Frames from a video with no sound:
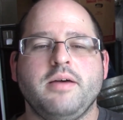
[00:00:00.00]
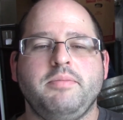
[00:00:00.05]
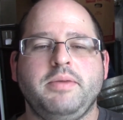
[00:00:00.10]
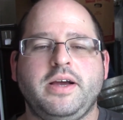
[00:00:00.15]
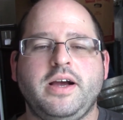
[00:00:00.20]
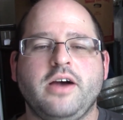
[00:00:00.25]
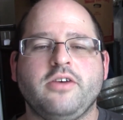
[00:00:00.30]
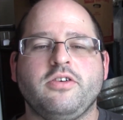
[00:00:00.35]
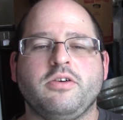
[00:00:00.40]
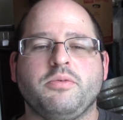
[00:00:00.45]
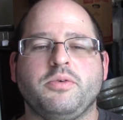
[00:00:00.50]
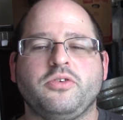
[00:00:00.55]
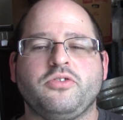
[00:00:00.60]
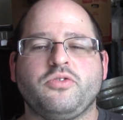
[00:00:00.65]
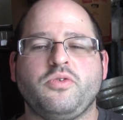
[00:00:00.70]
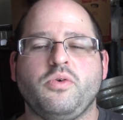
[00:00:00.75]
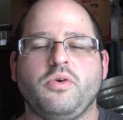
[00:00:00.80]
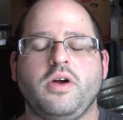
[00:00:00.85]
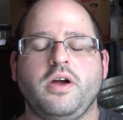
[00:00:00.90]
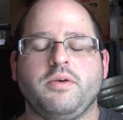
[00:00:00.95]
because it, rec
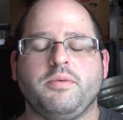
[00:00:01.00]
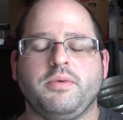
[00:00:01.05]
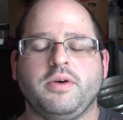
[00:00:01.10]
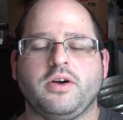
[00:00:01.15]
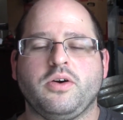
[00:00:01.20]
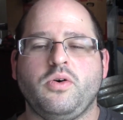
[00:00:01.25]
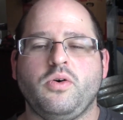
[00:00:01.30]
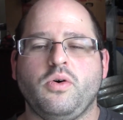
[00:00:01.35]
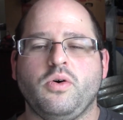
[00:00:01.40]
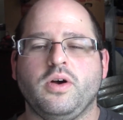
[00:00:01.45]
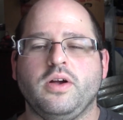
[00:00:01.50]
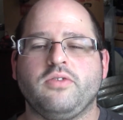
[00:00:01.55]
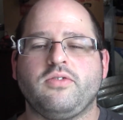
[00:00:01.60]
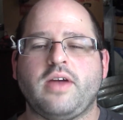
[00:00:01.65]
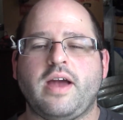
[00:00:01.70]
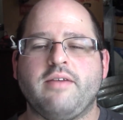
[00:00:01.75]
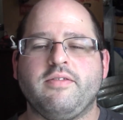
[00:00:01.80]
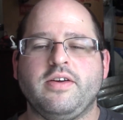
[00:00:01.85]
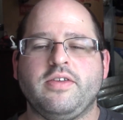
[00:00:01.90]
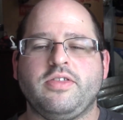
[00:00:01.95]
it records
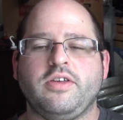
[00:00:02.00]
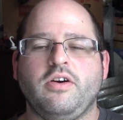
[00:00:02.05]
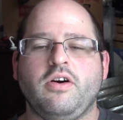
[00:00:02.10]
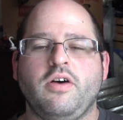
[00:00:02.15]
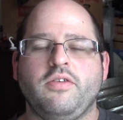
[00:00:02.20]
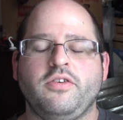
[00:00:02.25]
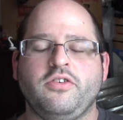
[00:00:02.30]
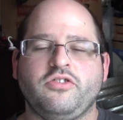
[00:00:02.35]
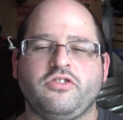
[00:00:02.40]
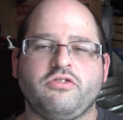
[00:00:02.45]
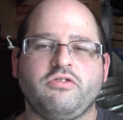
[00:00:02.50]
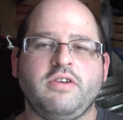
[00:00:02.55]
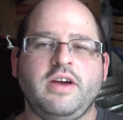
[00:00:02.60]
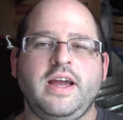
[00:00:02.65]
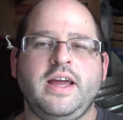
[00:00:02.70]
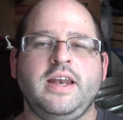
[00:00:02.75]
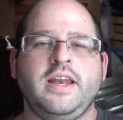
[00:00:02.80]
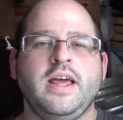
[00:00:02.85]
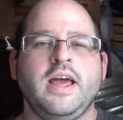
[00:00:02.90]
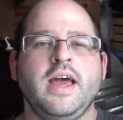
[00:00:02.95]
everything on the
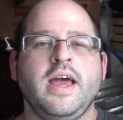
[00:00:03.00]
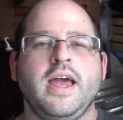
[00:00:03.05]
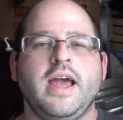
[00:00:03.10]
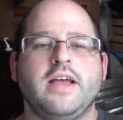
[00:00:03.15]
screen.